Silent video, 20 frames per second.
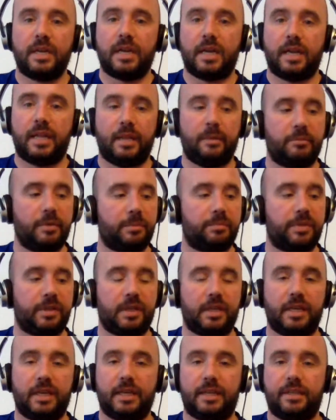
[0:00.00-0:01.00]
then we
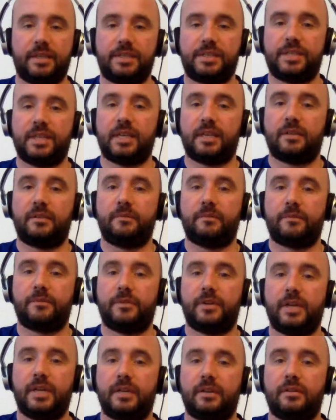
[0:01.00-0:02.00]
play the 2nd
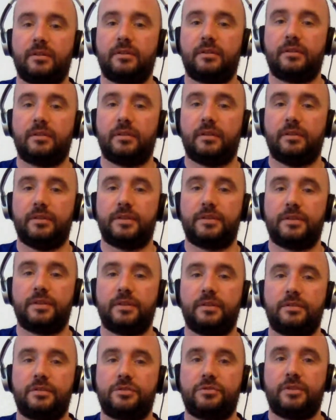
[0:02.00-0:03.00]
fret on the
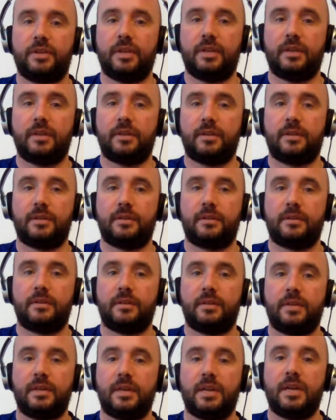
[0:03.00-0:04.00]
3rd string,
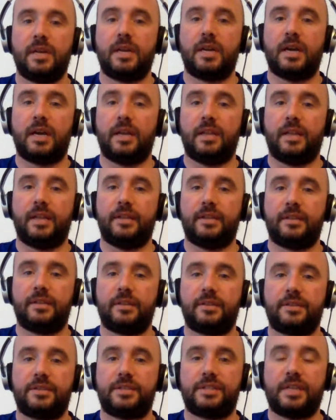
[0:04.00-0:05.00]
and then
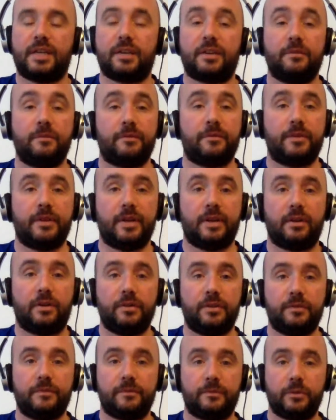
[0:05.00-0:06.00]
2nd fret on
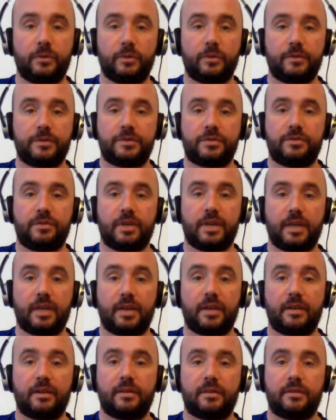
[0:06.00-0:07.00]
the 4th string,
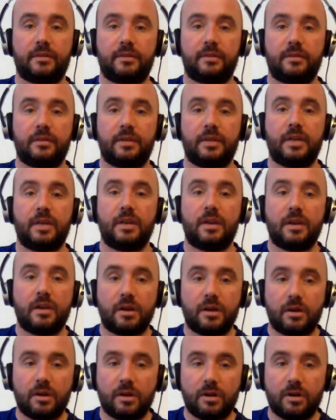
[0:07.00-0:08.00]

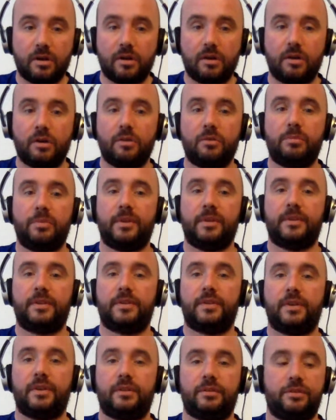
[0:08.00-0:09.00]
open
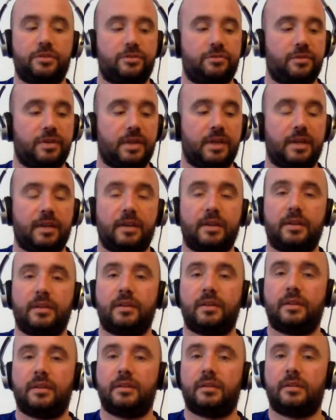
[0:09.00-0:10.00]
3rd string,
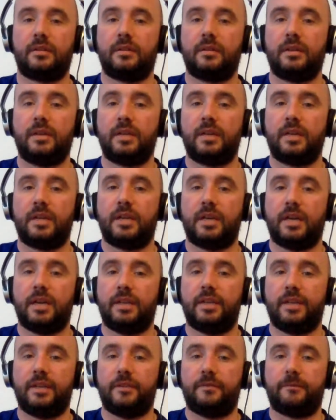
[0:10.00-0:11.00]
and
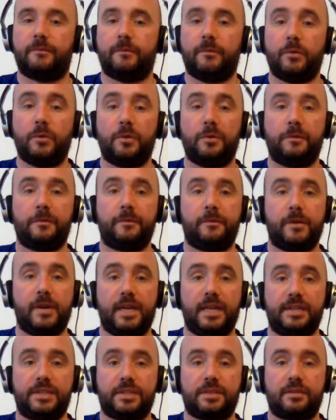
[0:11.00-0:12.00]
then the 4th
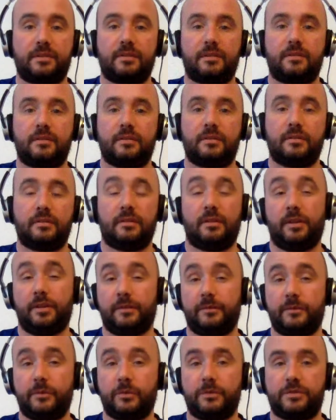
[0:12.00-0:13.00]
fret on the
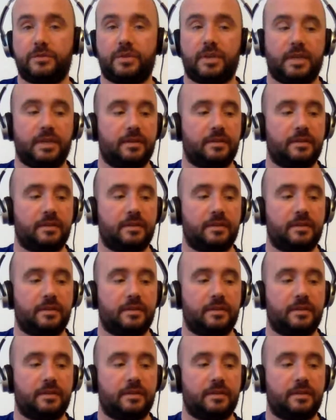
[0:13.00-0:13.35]
4th string.